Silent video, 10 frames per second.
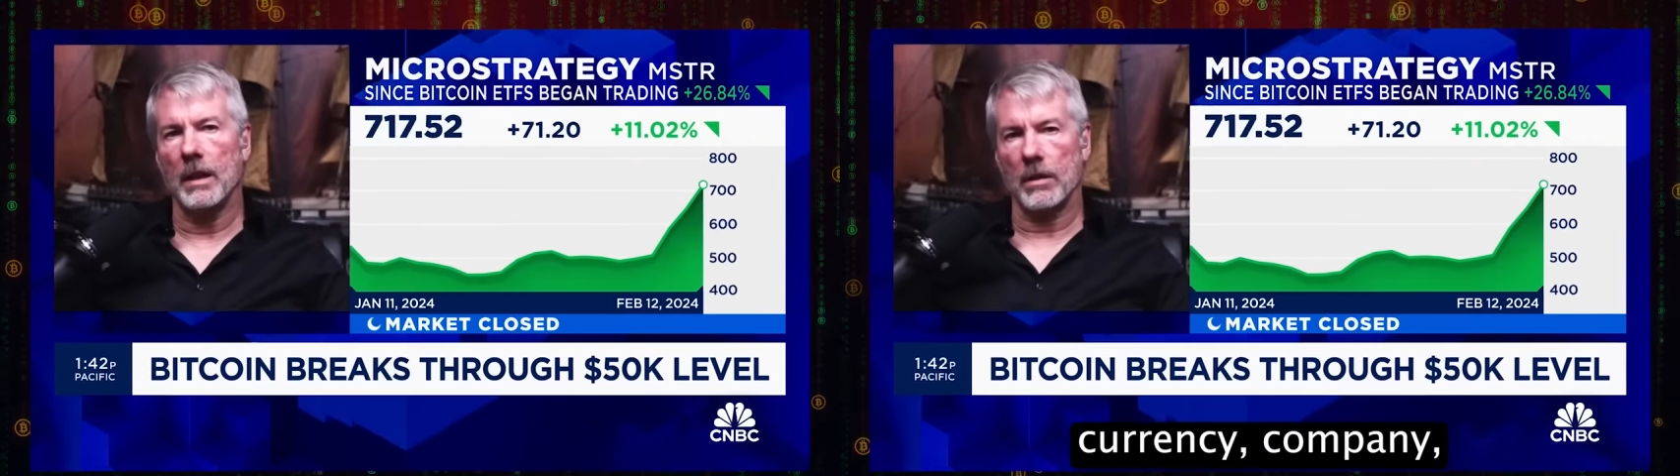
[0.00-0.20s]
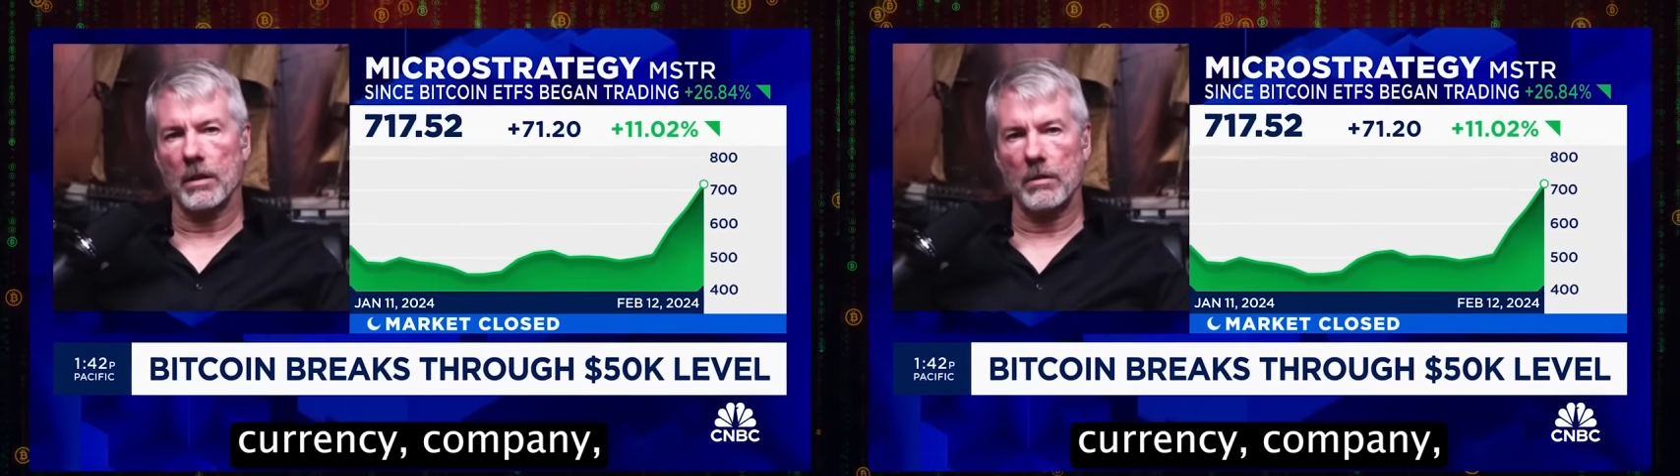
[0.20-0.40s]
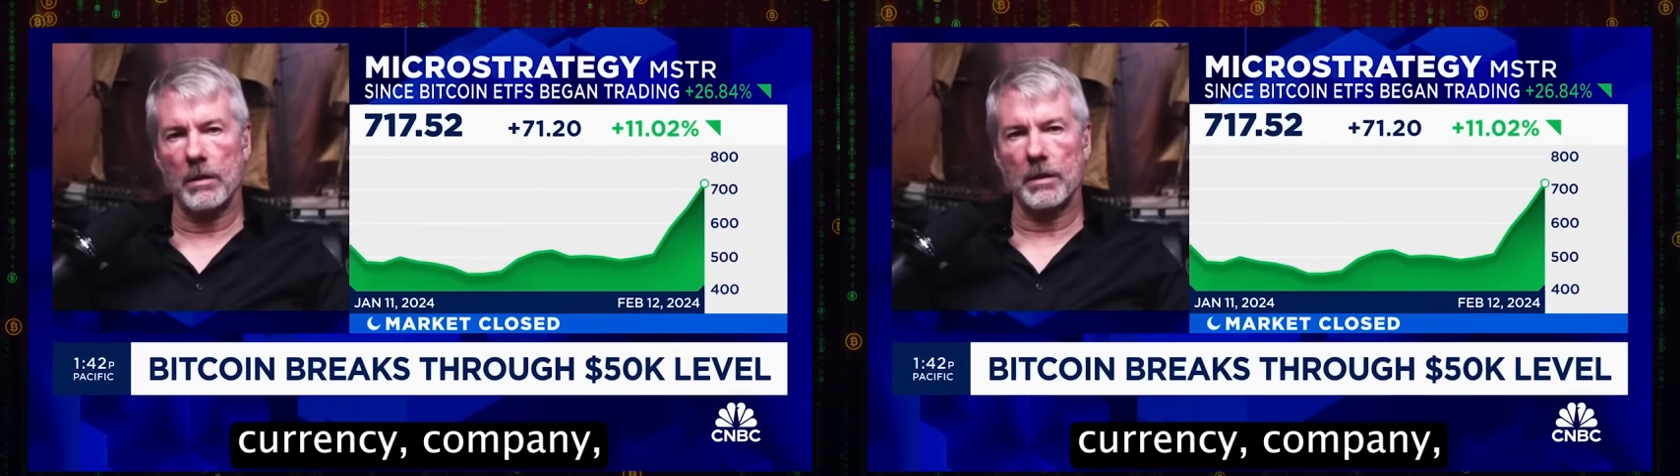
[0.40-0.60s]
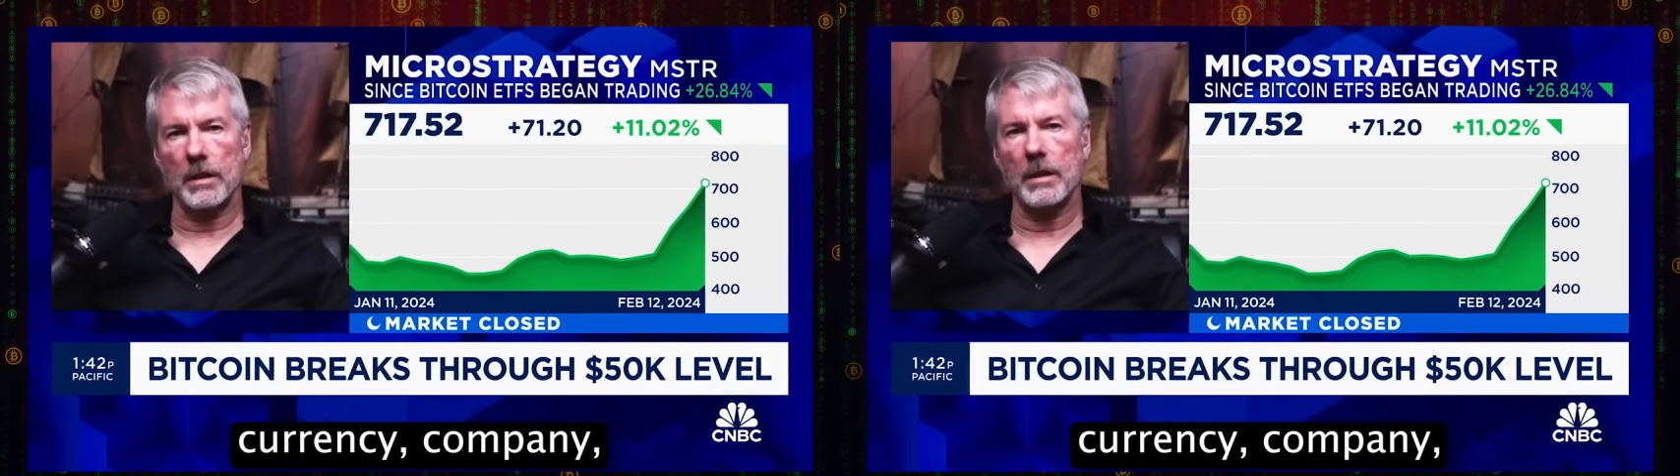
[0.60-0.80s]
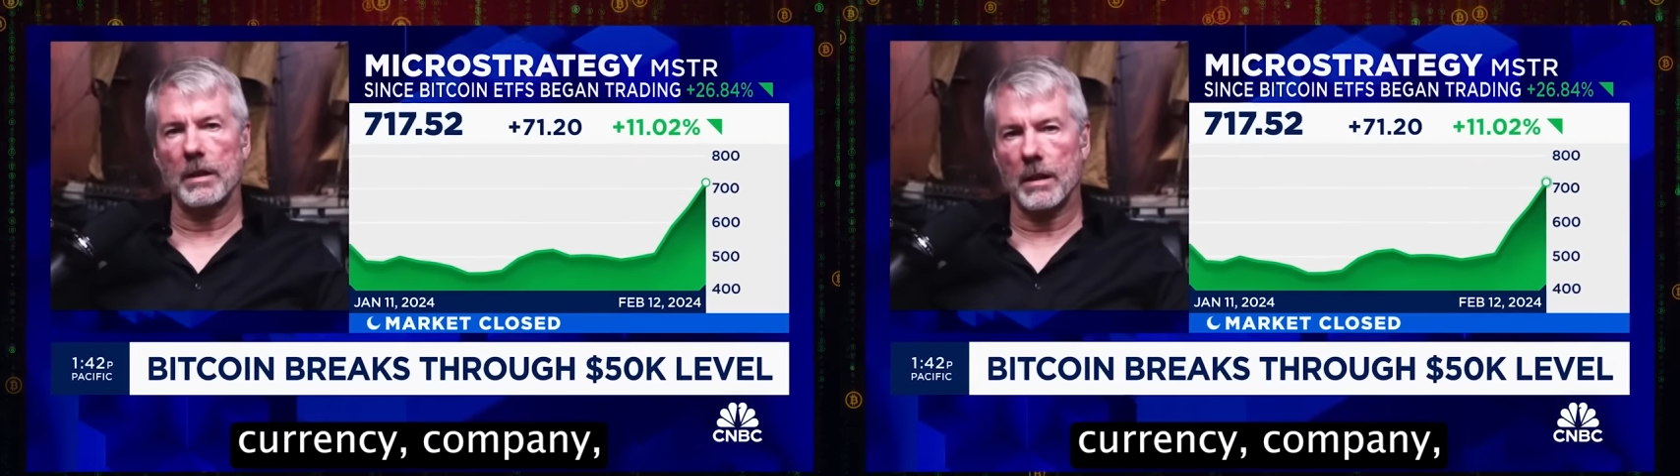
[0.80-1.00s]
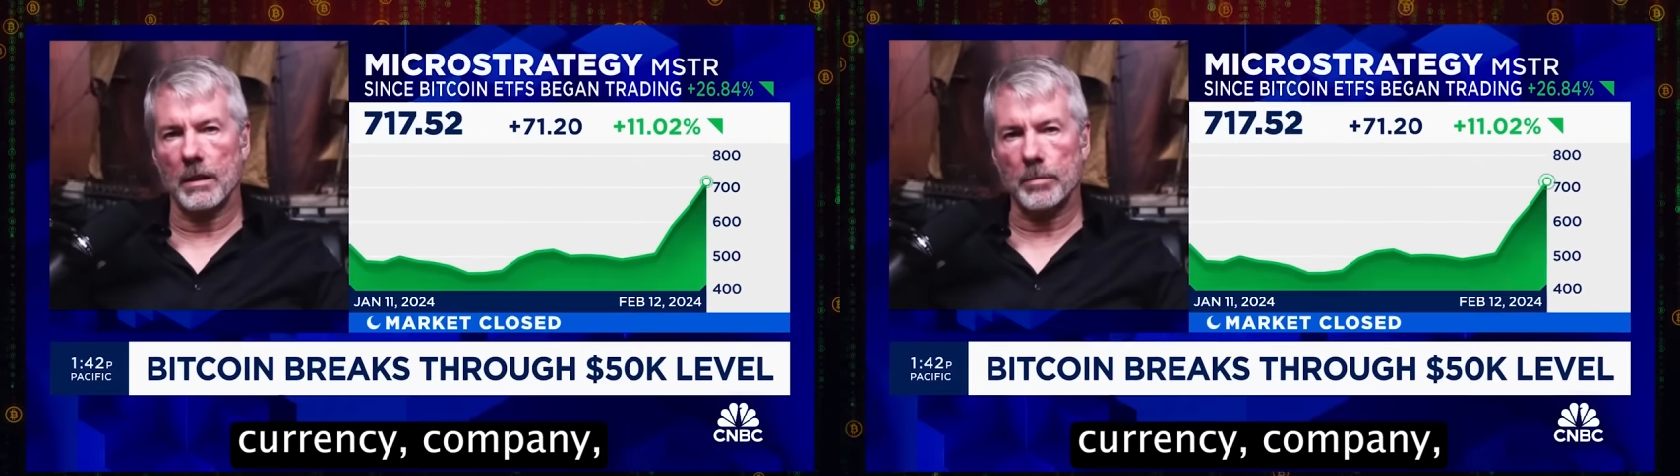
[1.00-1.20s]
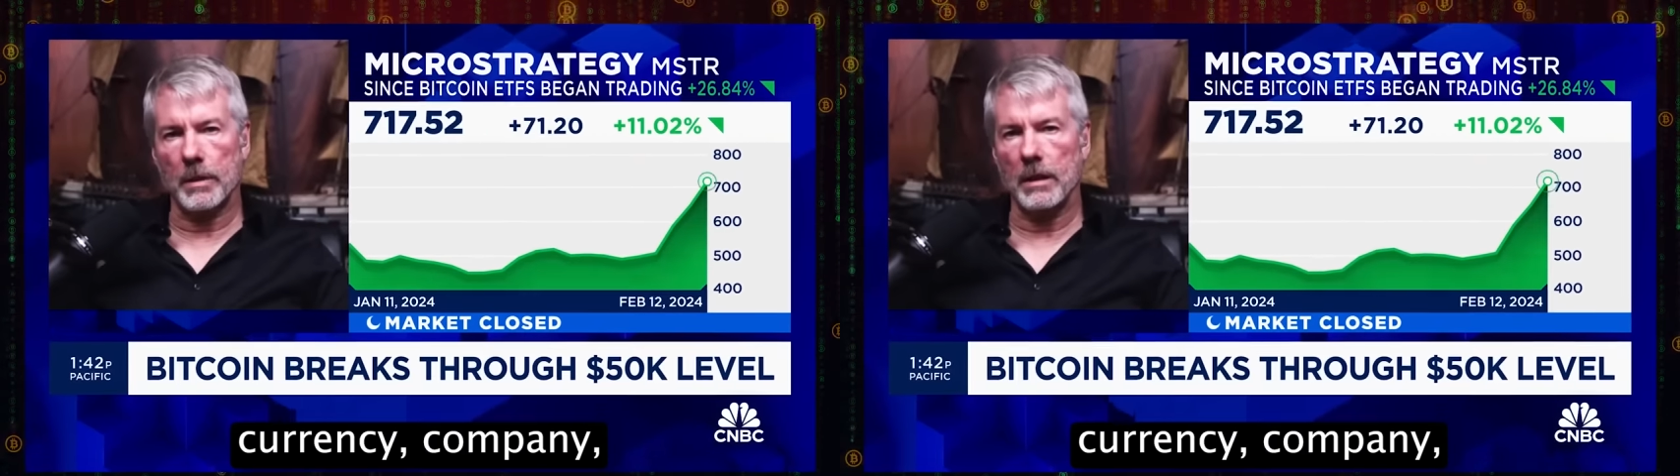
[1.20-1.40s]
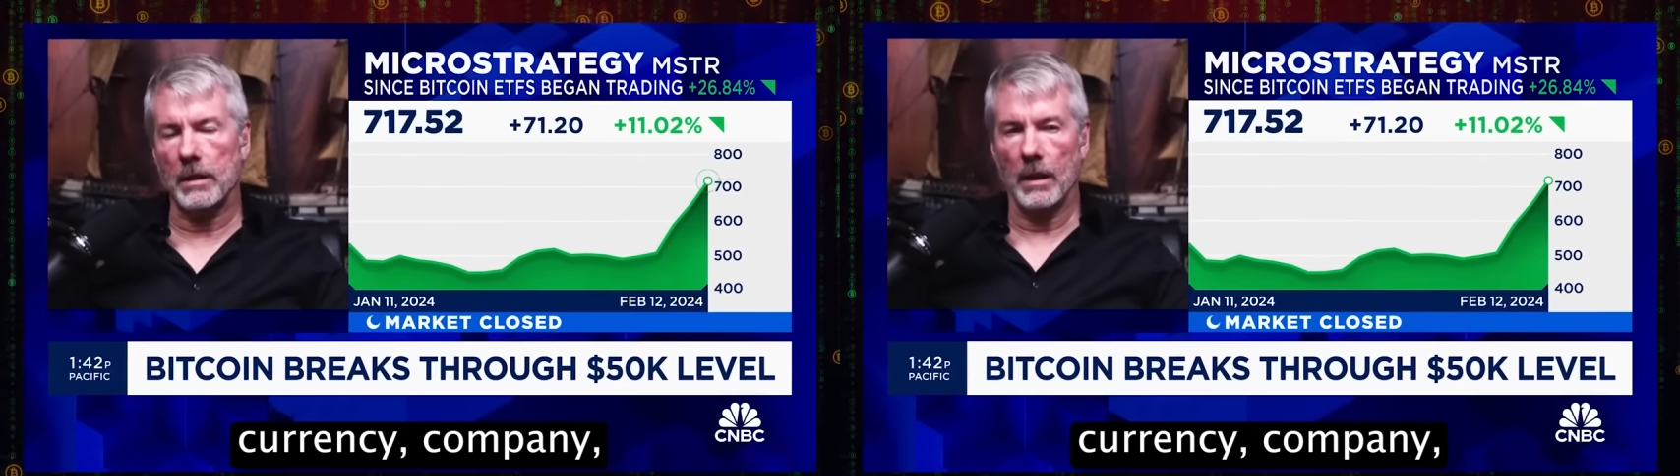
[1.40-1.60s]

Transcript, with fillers: currency, company,